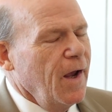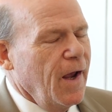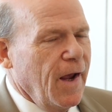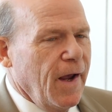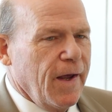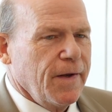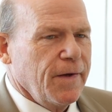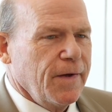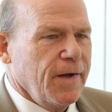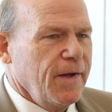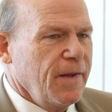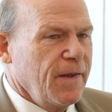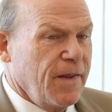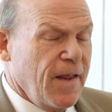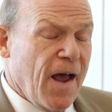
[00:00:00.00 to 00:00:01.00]
And
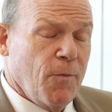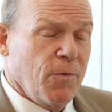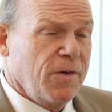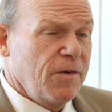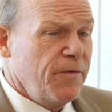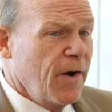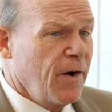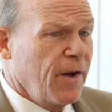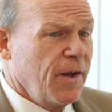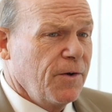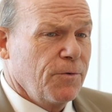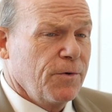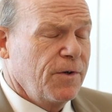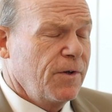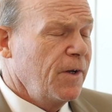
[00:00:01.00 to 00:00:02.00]
that was very
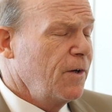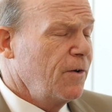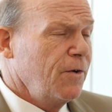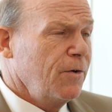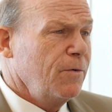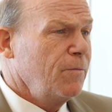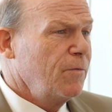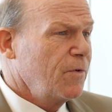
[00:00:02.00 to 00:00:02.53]
interesting too.